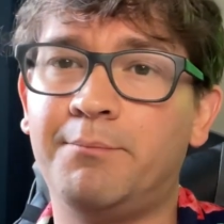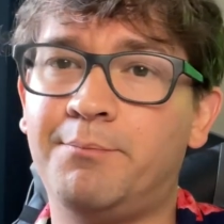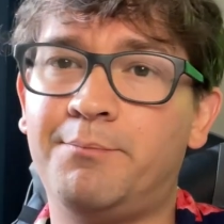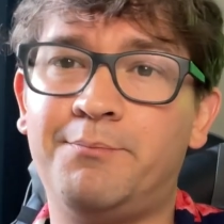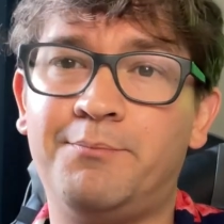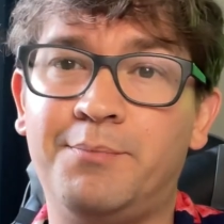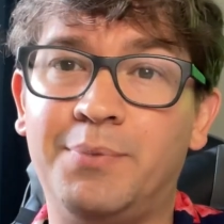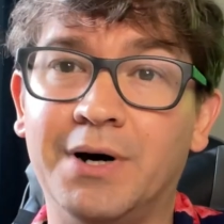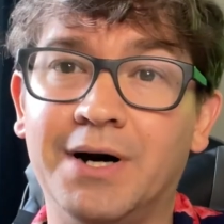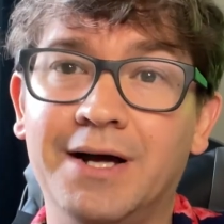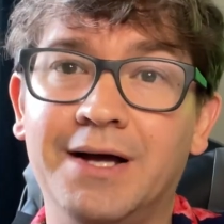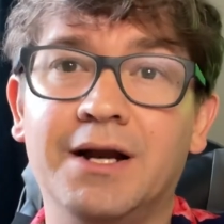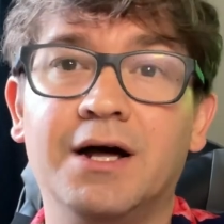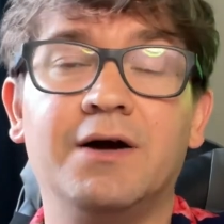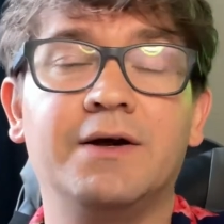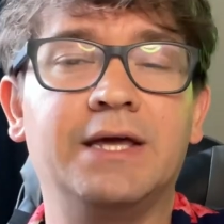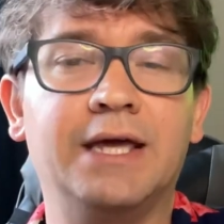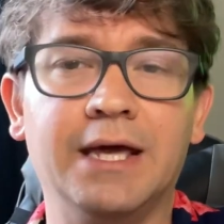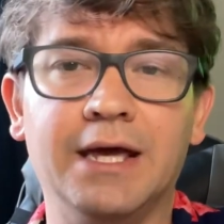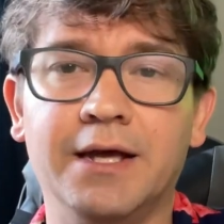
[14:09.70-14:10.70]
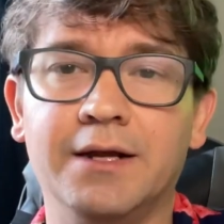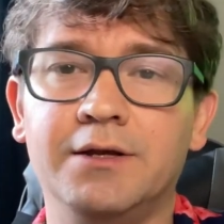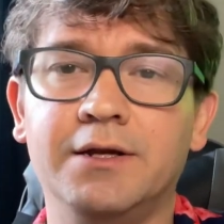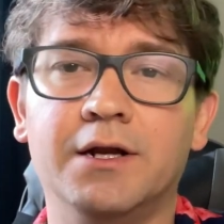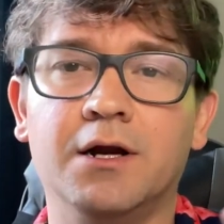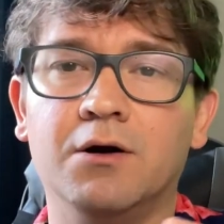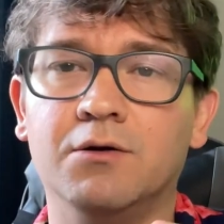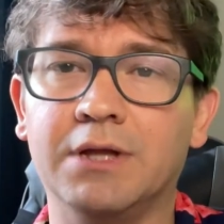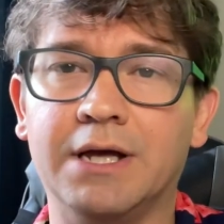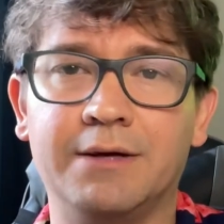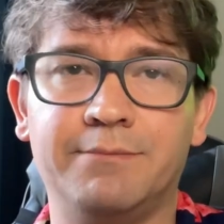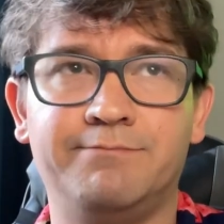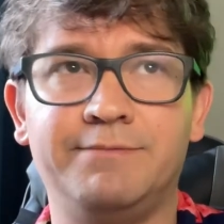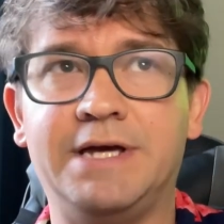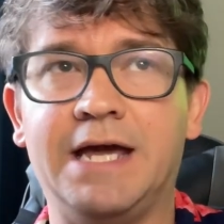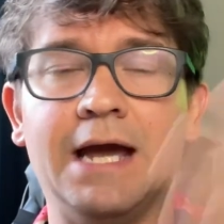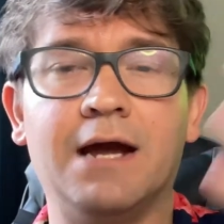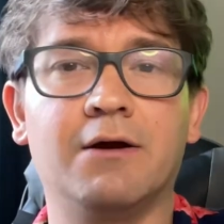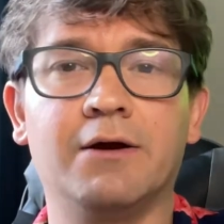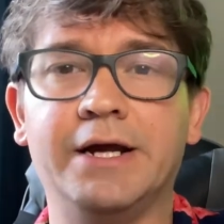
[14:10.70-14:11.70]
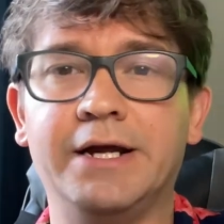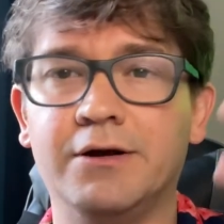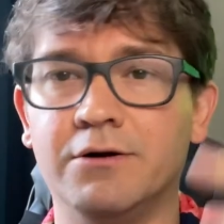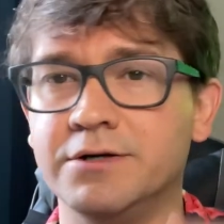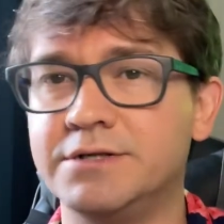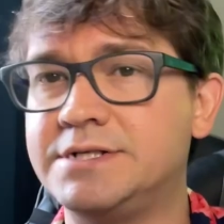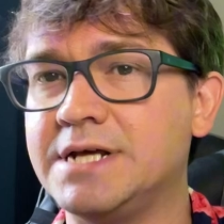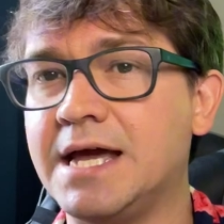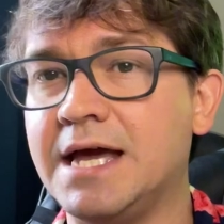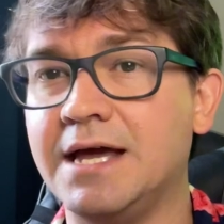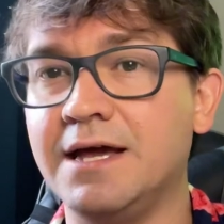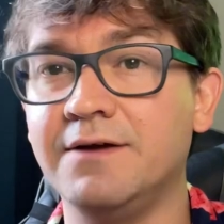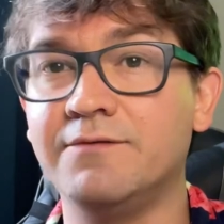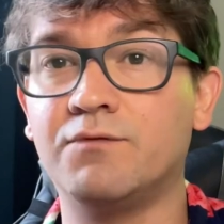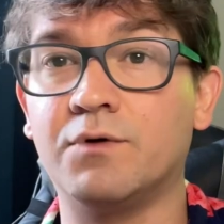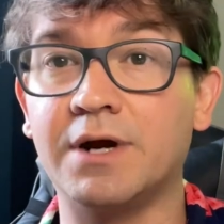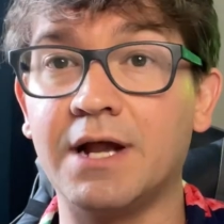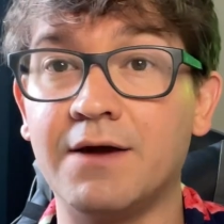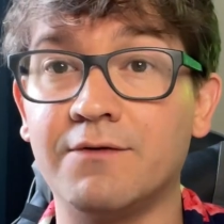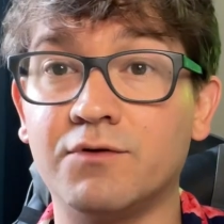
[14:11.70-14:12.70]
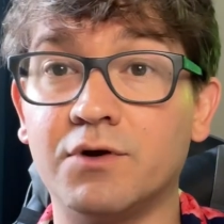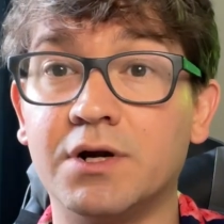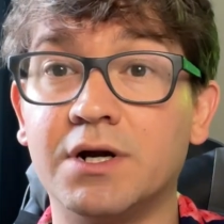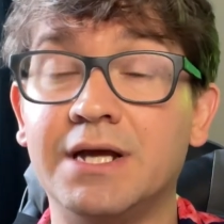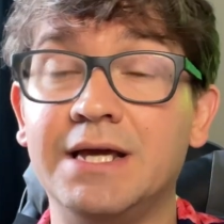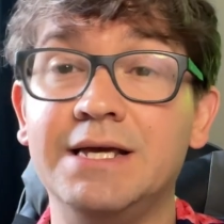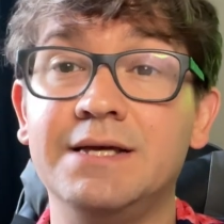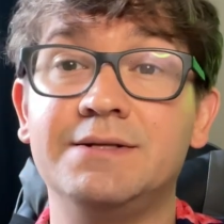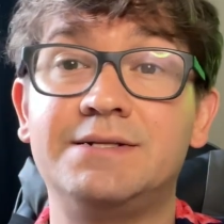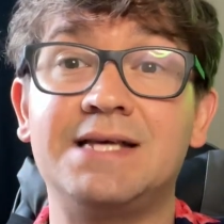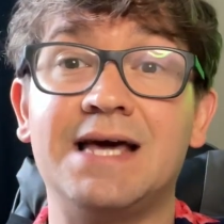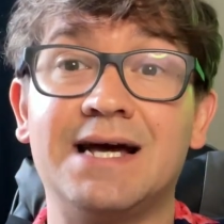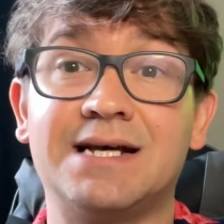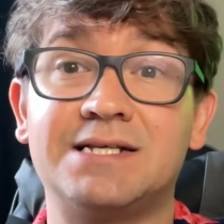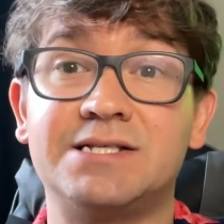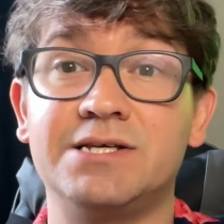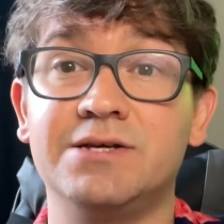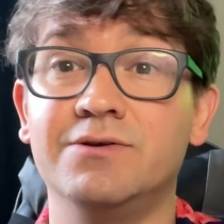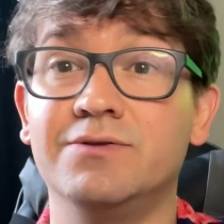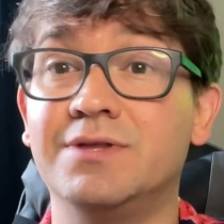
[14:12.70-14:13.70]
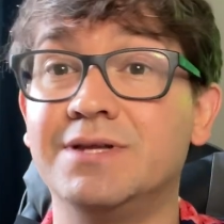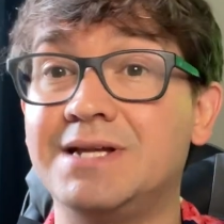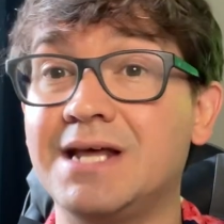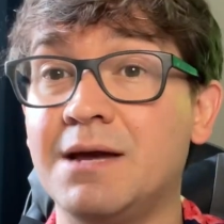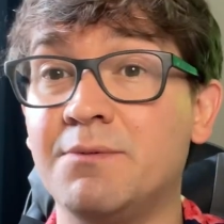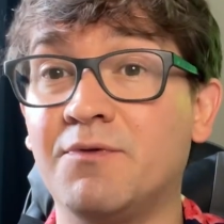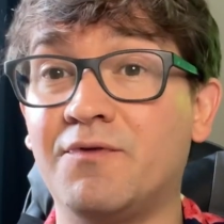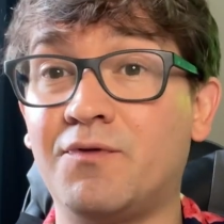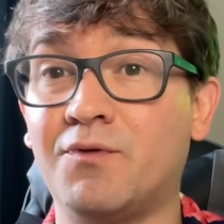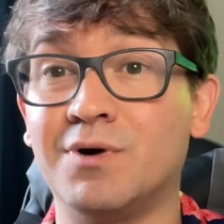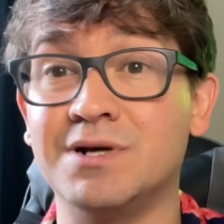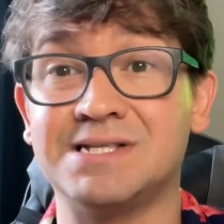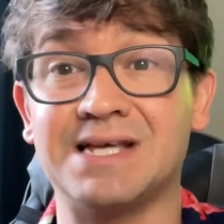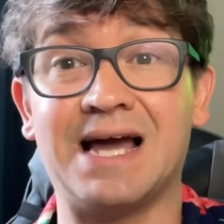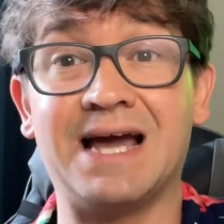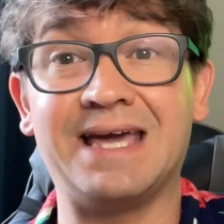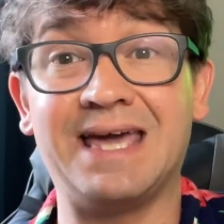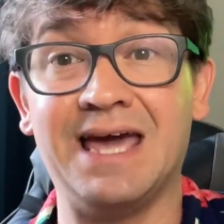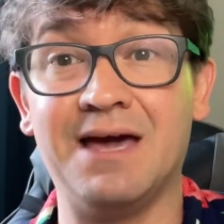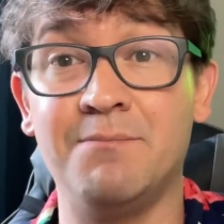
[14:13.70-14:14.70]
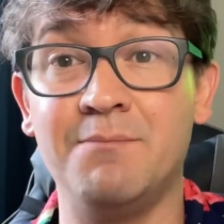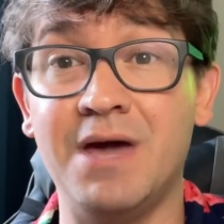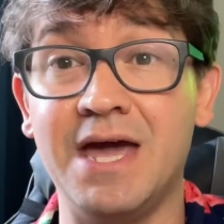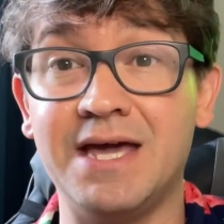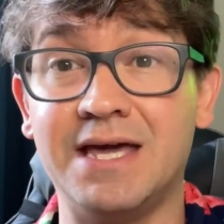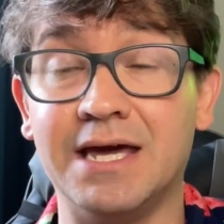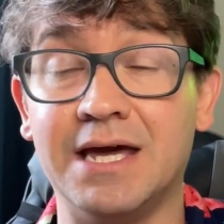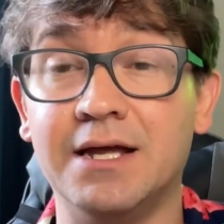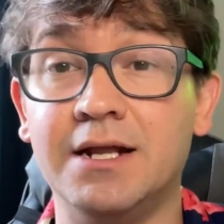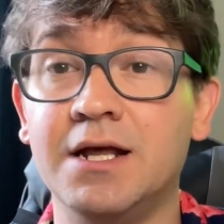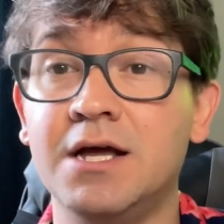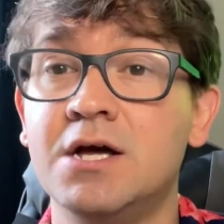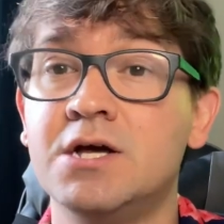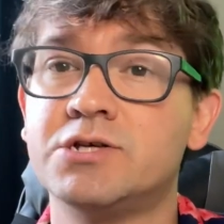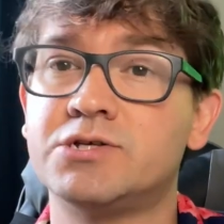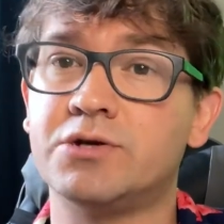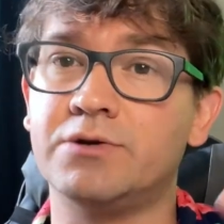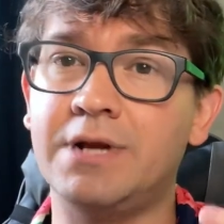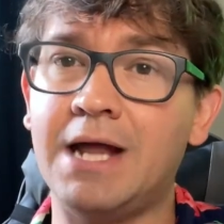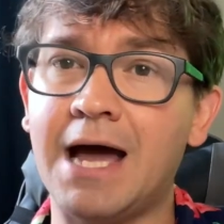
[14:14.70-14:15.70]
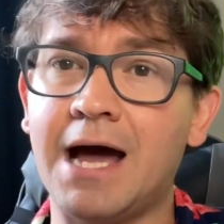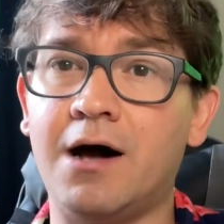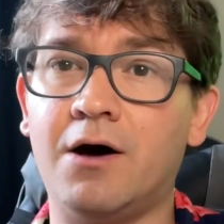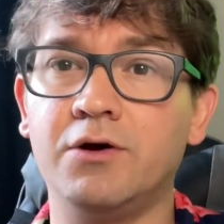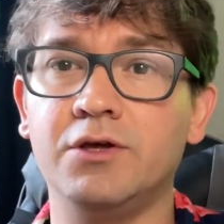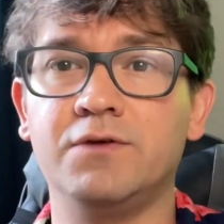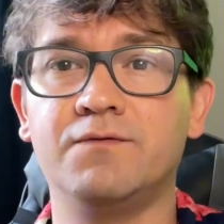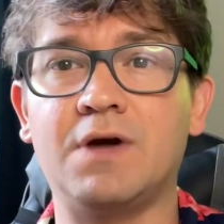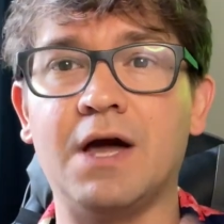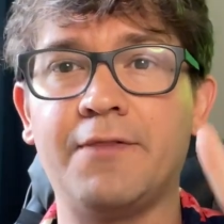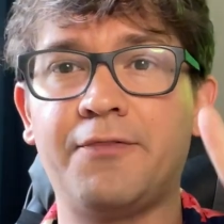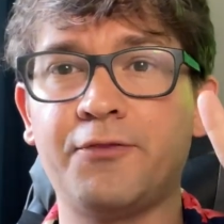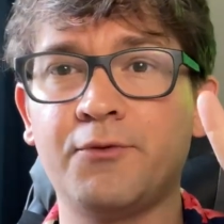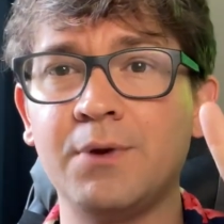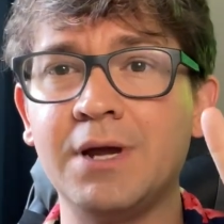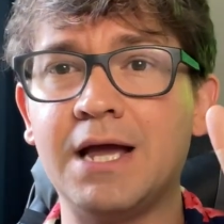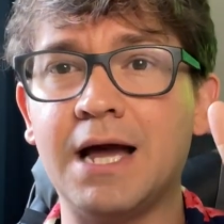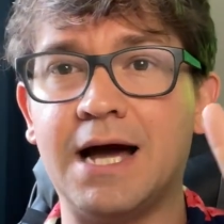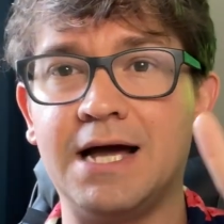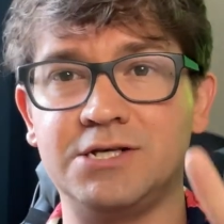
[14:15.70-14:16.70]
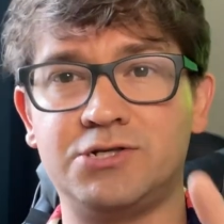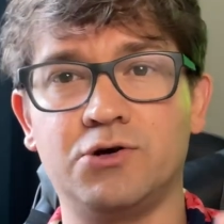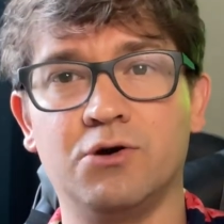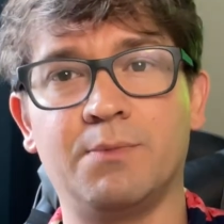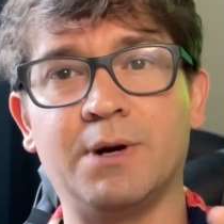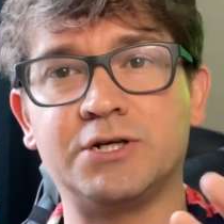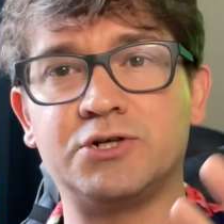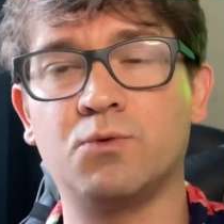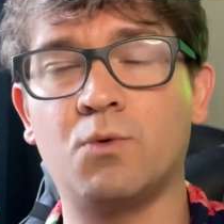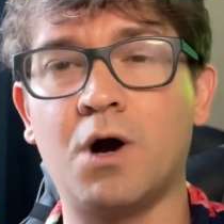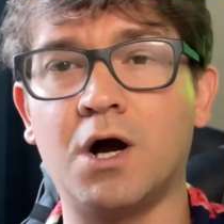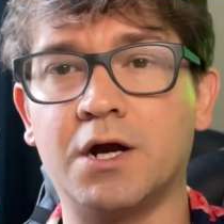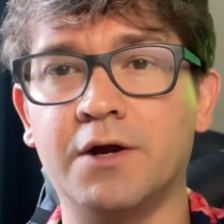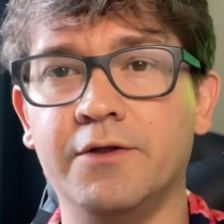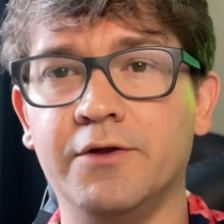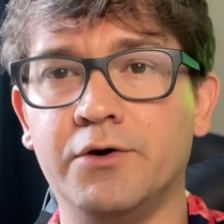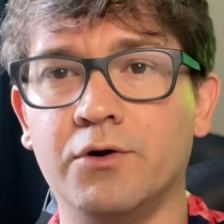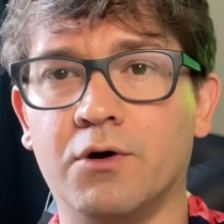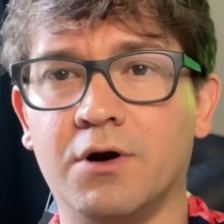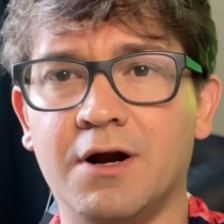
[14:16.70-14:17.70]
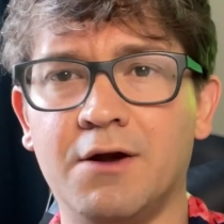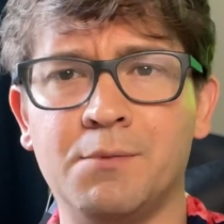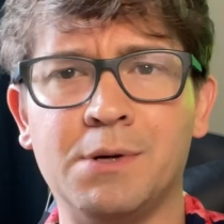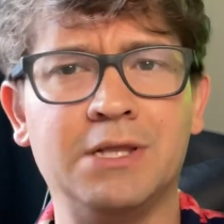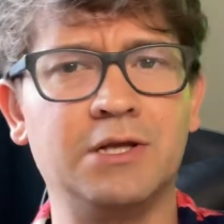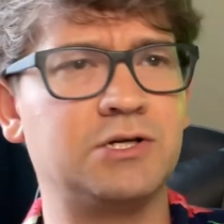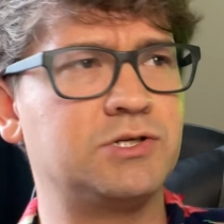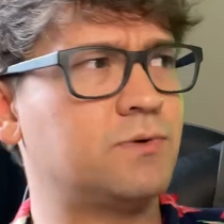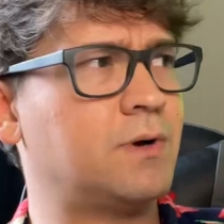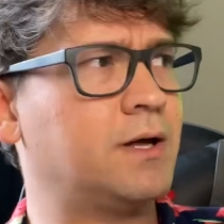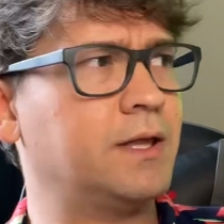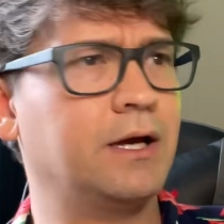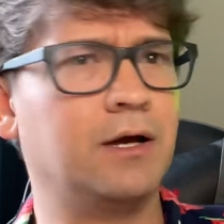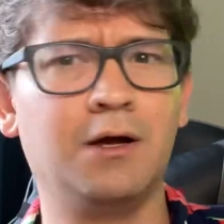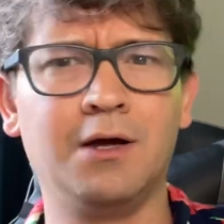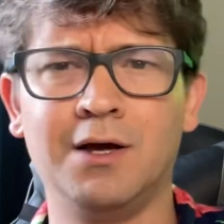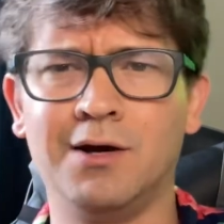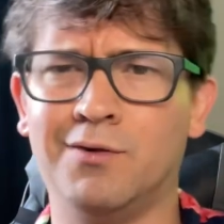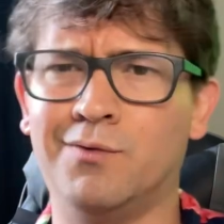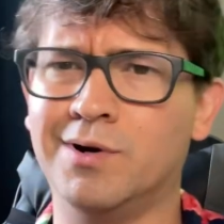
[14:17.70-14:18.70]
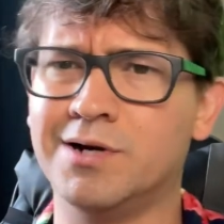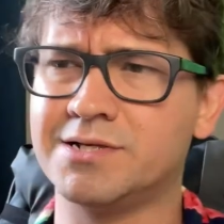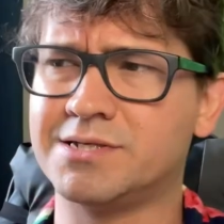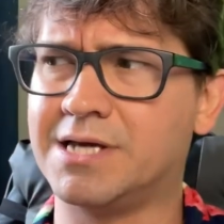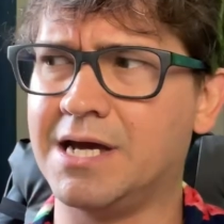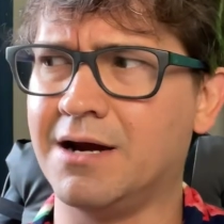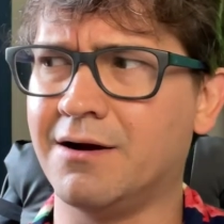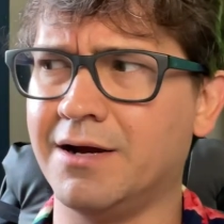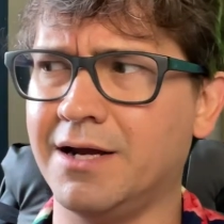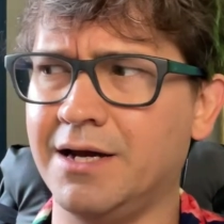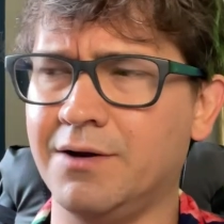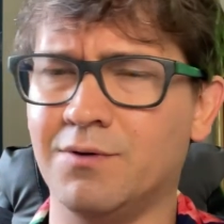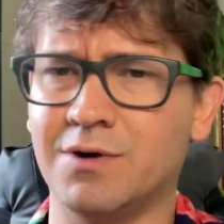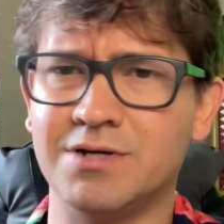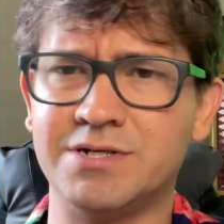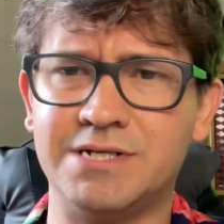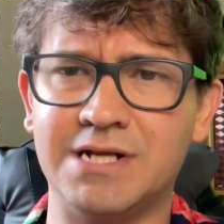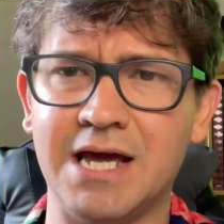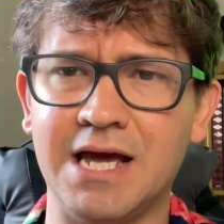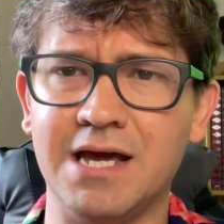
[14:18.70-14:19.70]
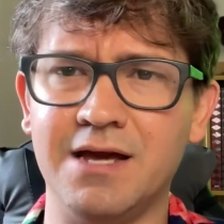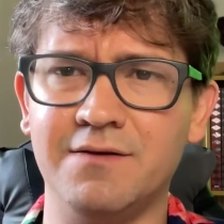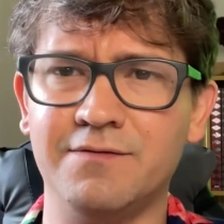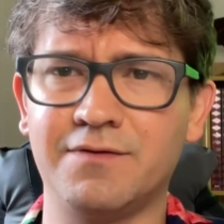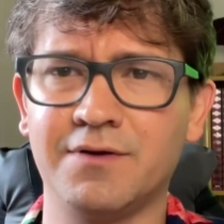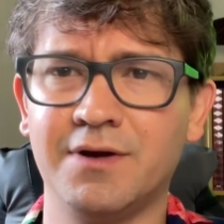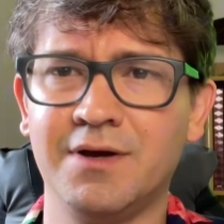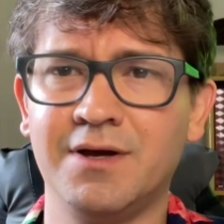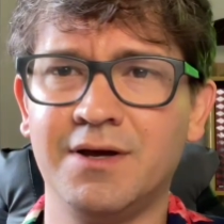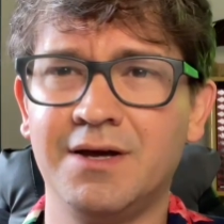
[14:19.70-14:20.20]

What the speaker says: But again, like Gary or Dave, whatever, he texts you the day before, I can't make it. So now you've got 3 guys who are about to walk into the door, and everybody looks around like, where's Gary? Where's Dave?